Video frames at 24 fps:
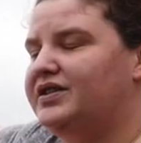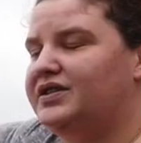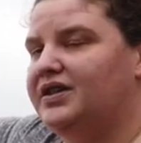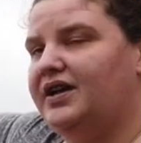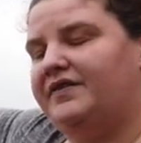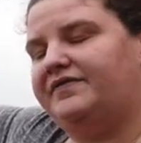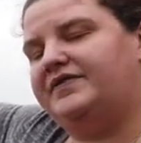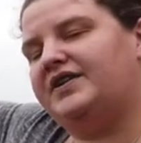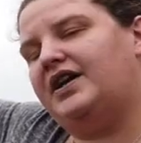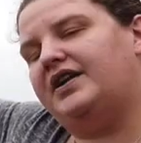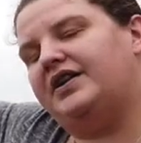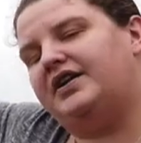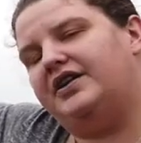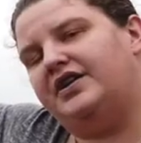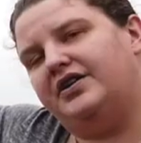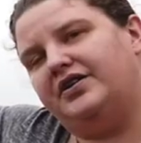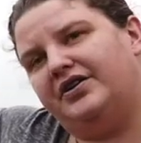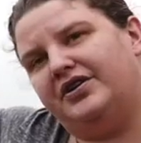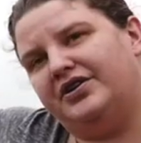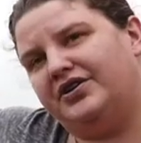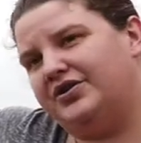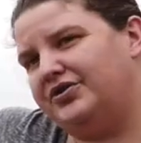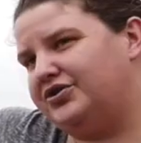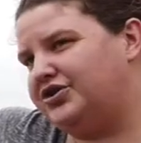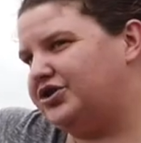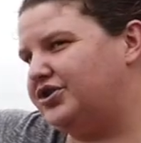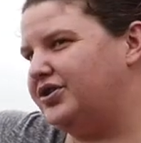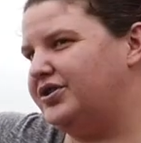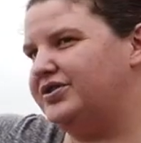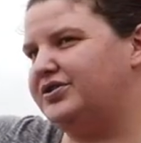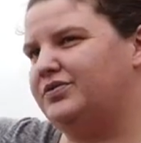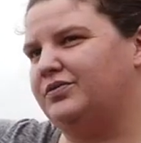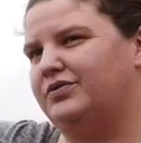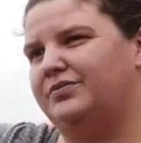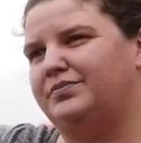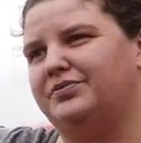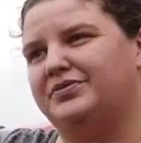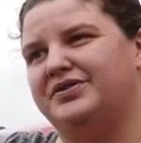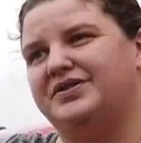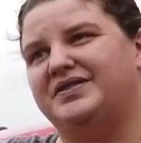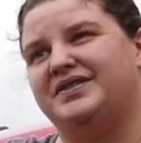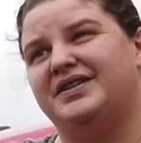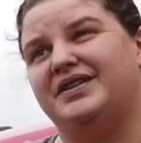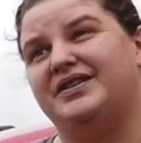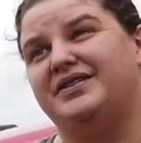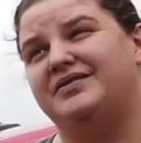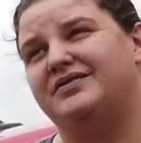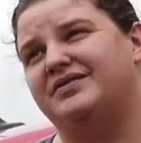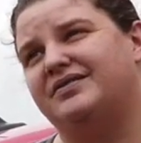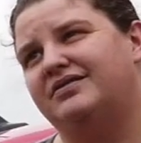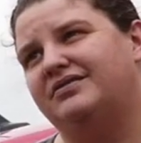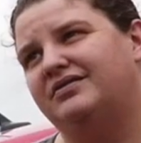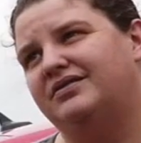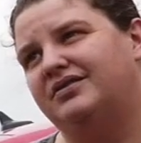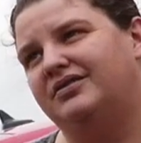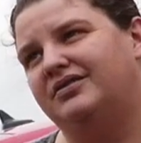a left out of here and go straight toward precinct.